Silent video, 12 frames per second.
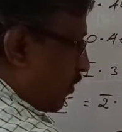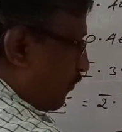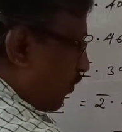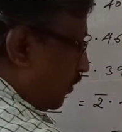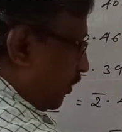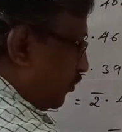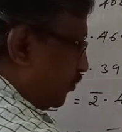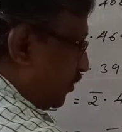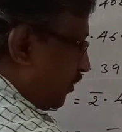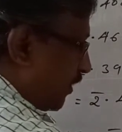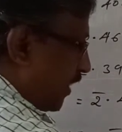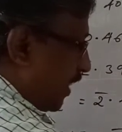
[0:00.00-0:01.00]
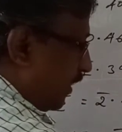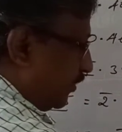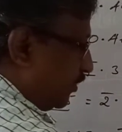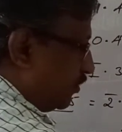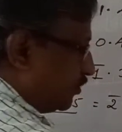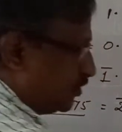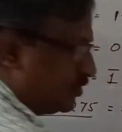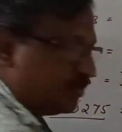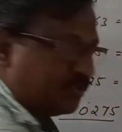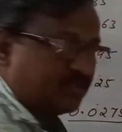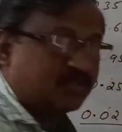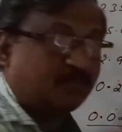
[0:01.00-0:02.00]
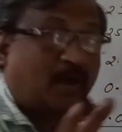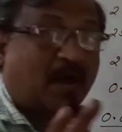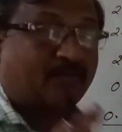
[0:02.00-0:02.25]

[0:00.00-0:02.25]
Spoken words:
For that you see the characteristics, it is bar